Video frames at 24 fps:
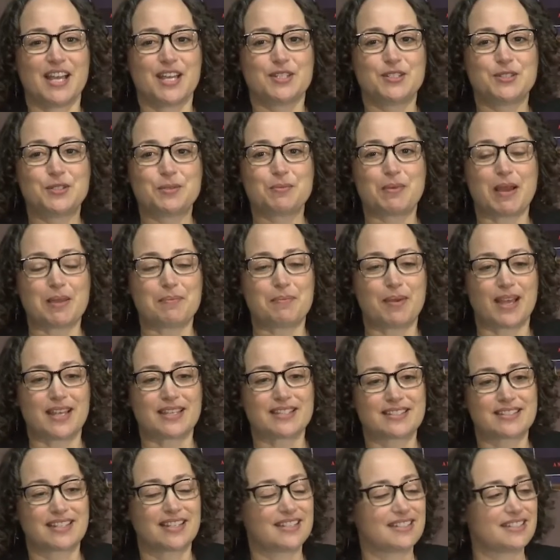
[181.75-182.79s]
do my
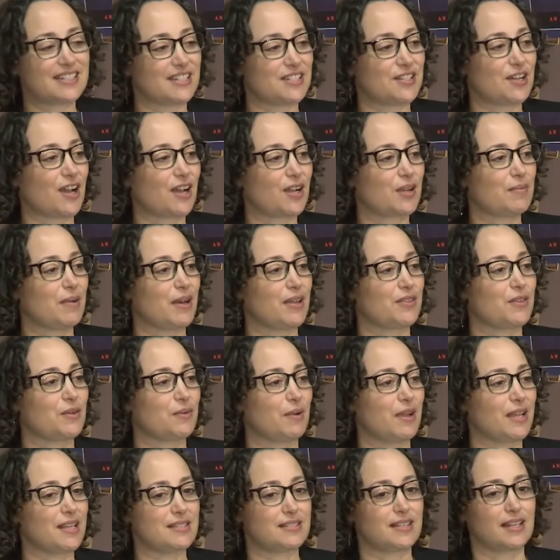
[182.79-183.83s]
best to talk about the
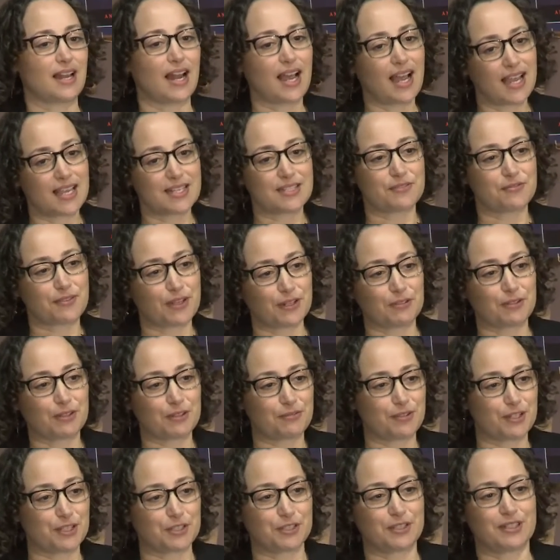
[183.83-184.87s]
ways that I, as a federal
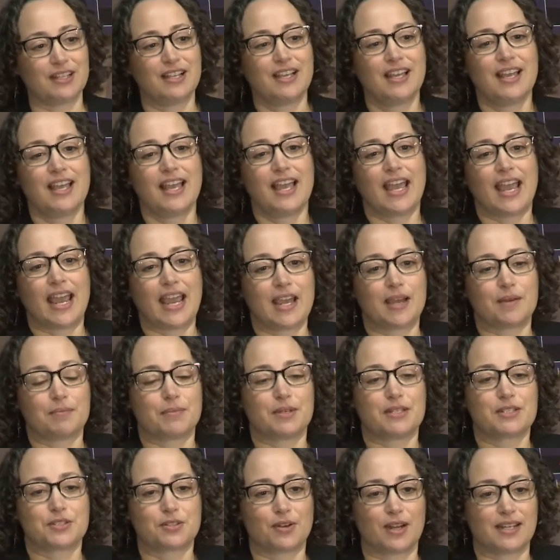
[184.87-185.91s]
official, am
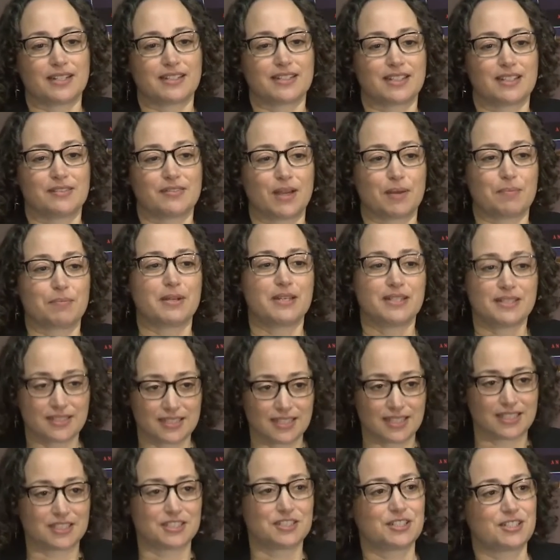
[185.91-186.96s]
trying to live up
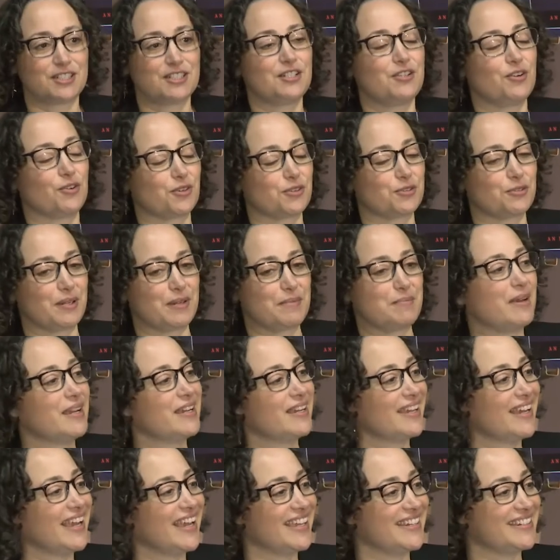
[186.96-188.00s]
to your dream
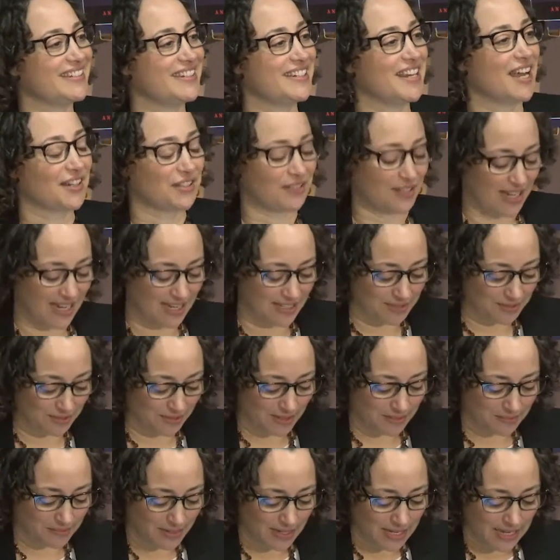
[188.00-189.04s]
and to Dr. King's
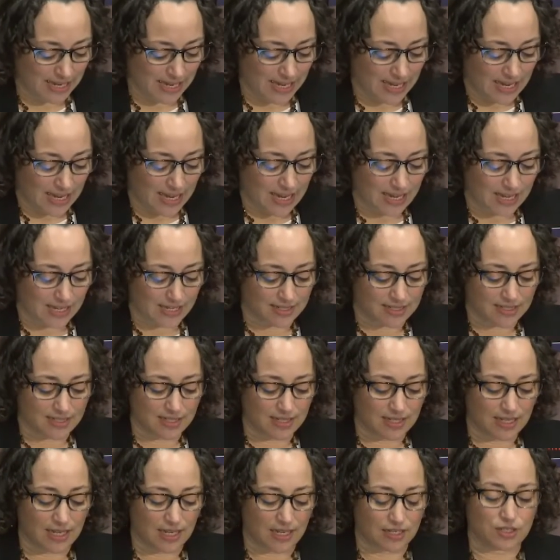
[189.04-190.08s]
dream, and
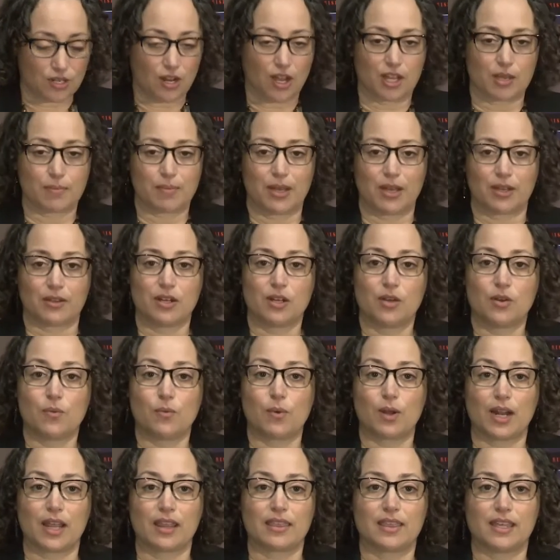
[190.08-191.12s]
talk about
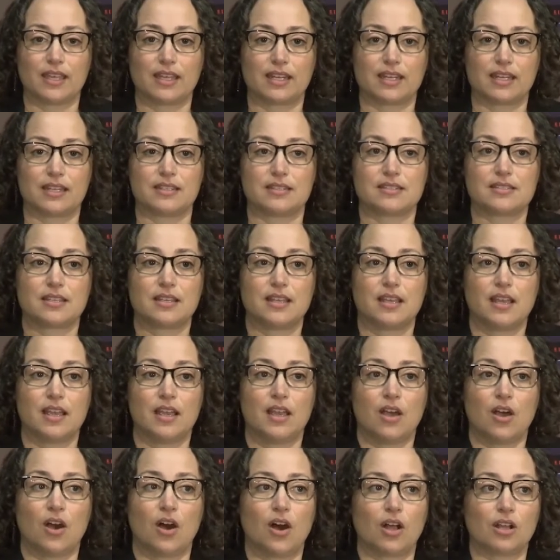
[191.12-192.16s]
what I think it is
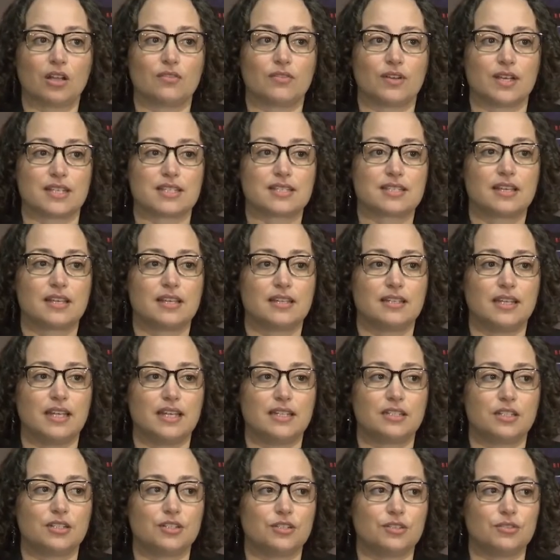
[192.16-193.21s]
all of us need
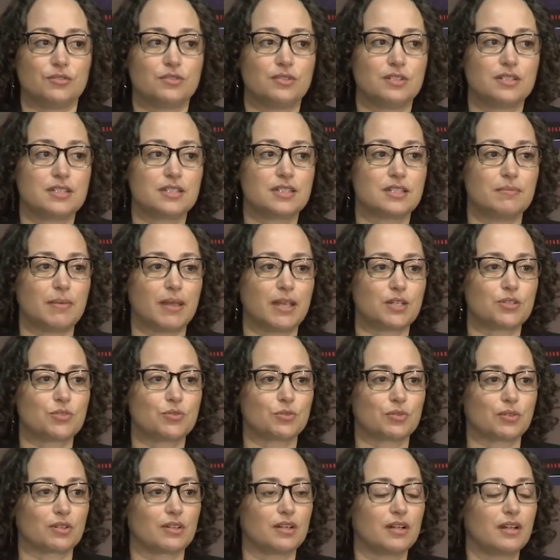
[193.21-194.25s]
to do to make
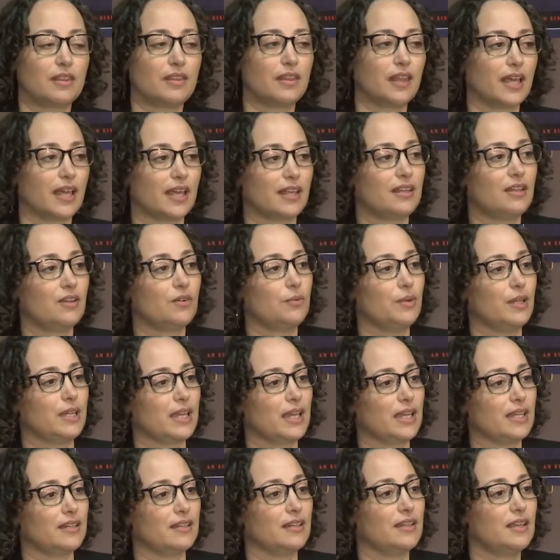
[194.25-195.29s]
sure that we
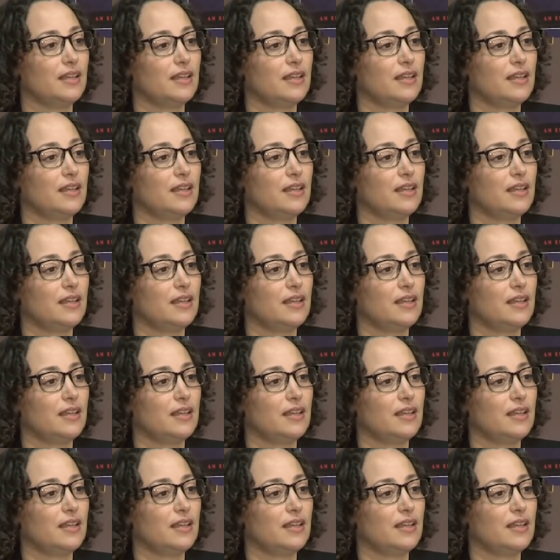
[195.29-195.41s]
can